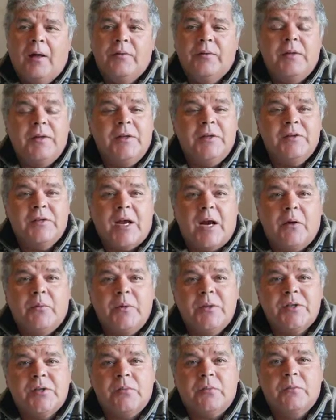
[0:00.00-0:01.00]
the desired
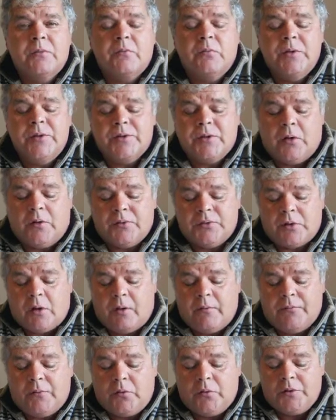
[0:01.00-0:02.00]
results
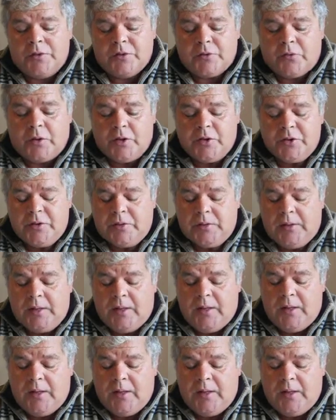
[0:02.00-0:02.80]
off your instruction.